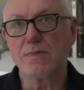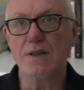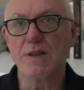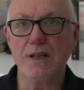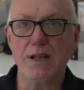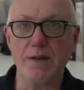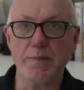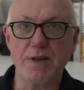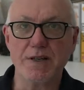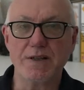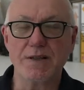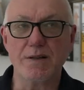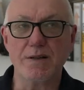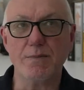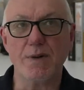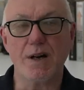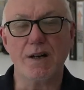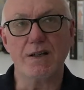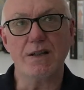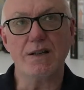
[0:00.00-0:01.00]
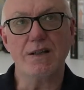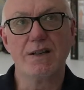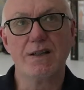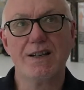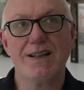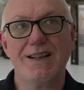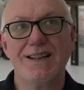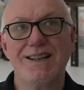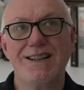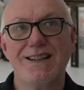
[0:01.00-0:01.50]
limited money.
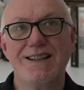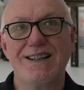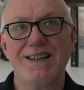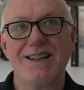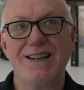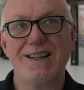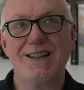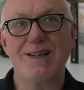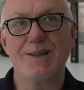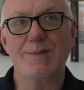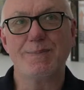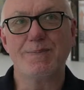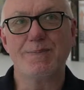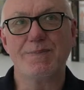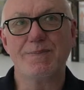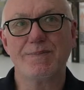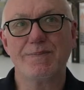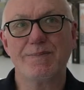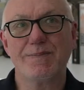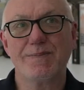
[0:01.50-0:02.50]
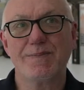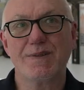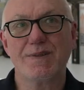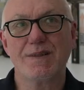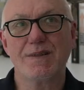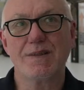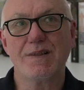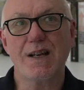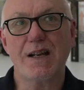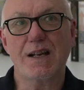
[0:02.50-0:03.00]

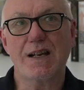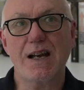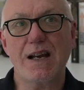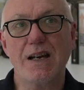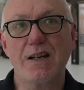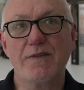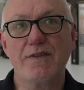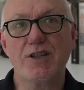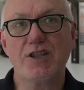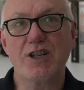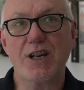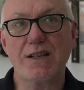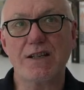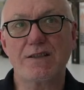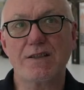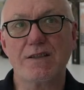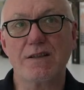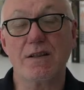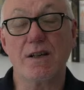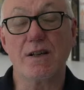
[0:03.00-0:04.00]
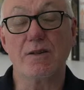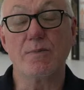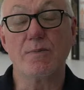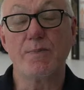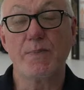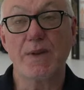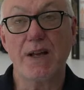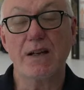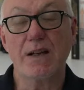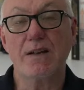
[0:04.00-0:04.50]
They're kind of adjacent, though.
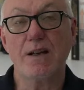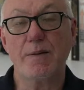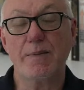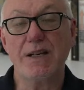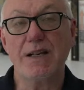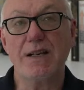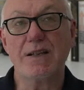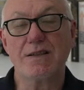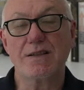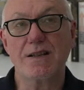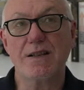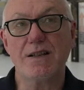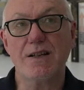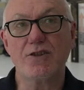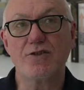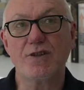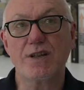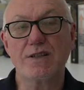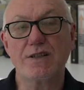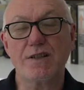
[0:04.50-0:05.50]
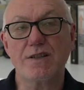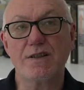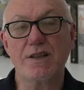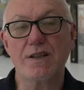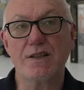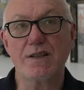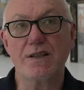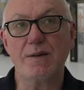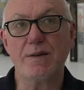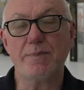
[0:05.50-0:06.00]
I mean, it's an interesting thing
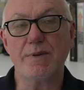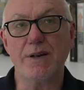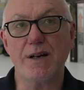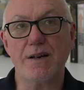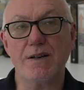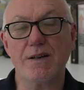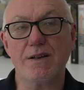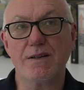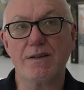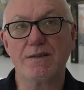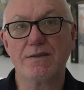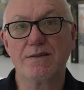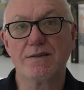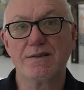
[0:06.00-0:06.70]
to keep an eye on.